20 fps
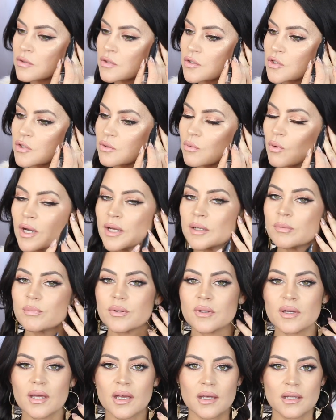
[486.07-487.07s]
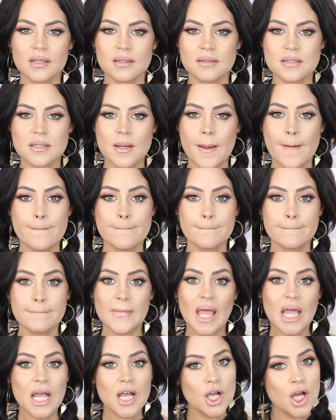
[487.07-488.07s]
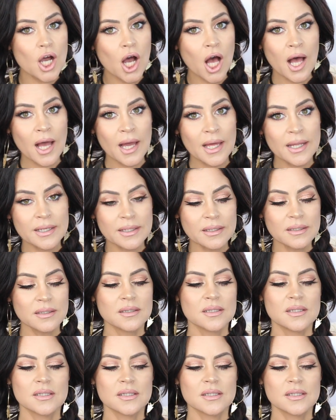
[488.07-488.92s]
swipe and gone.